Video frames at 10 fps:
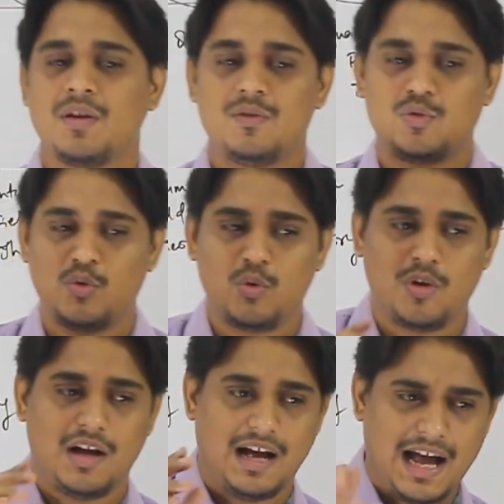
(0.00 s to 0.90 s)

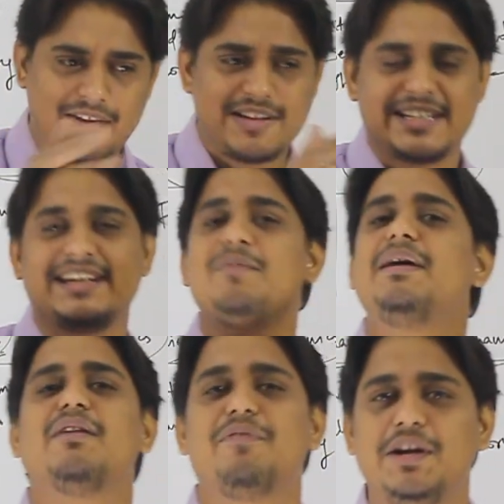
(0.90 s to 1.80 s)
So I have recently
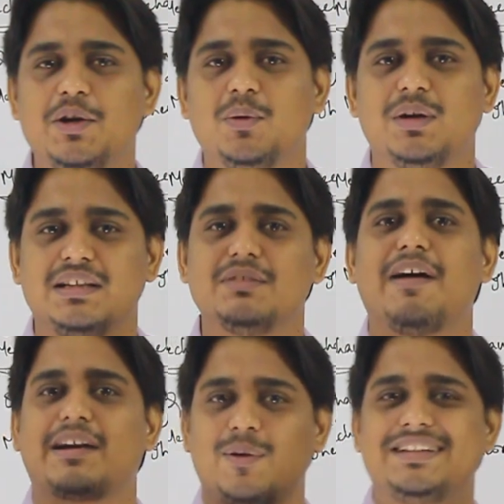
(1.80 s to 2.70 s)
made a video in the
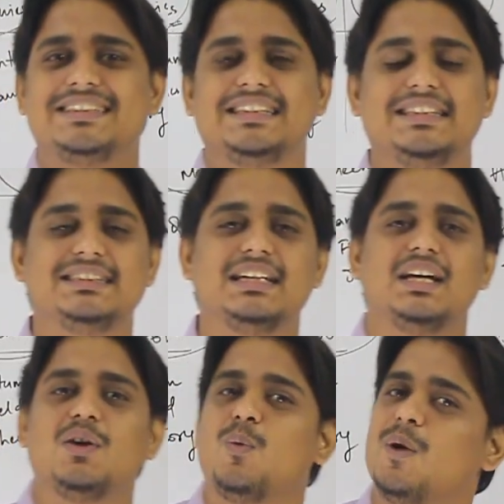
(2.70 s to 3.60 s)
Factoid series
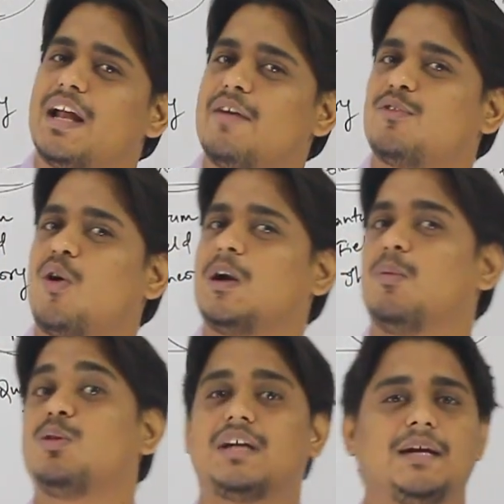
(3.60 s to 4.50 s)
where I have talked
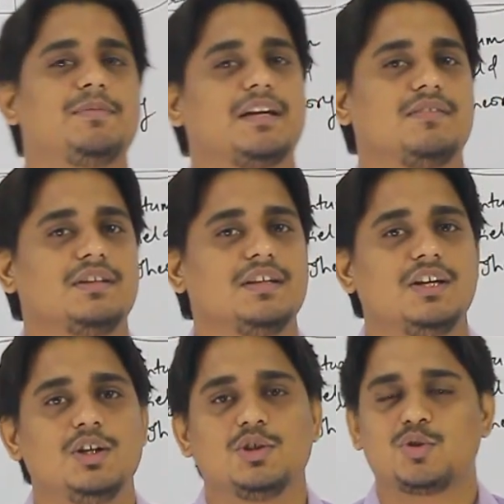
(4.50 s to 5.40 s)
about time travel.
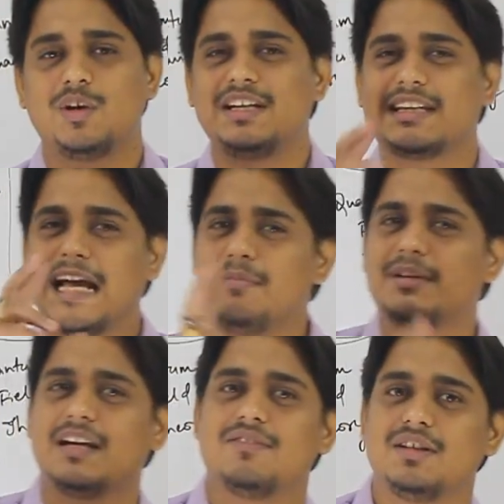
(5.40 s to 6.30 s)
So in time
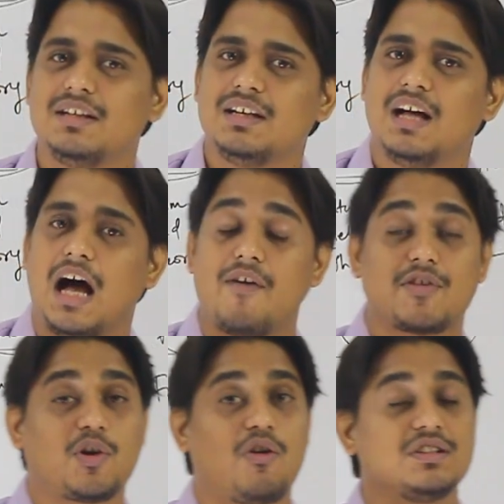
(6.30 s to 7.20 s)
travel, our
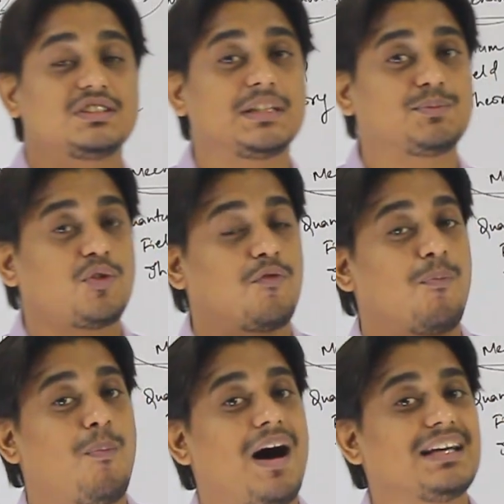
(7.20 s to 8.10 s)
concept of
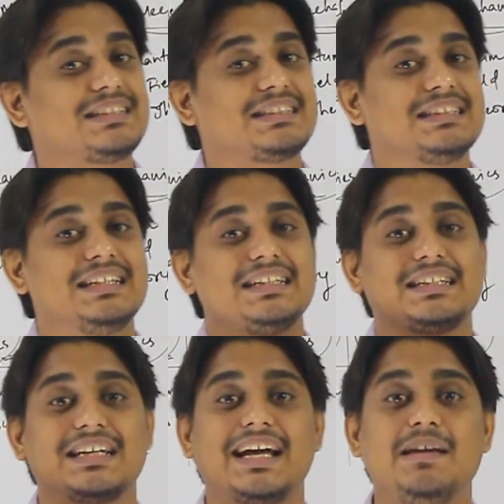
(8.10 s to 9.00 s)
mass,
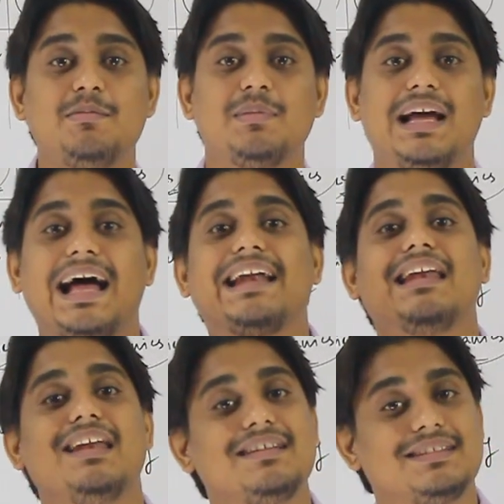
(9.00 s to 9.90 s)
time
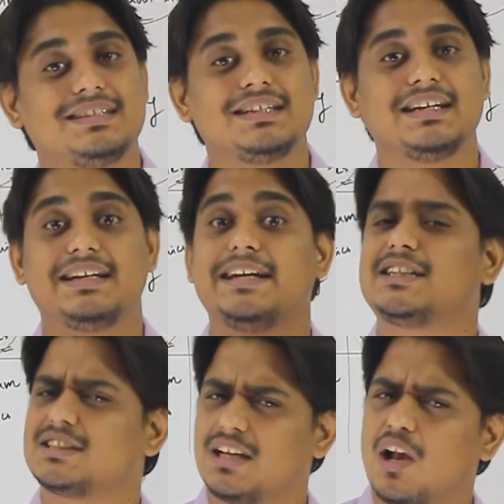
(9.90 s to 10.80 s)
and length
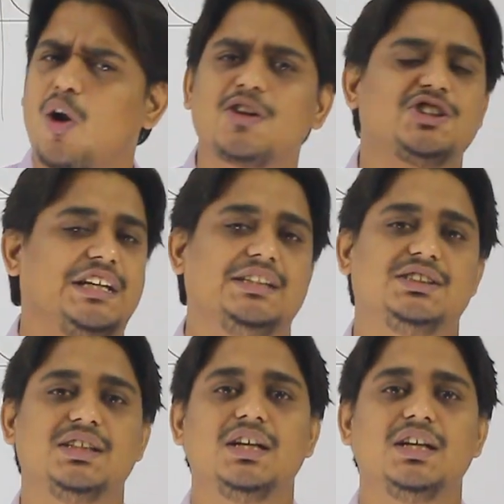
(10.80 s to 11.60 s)
gets a lot changed,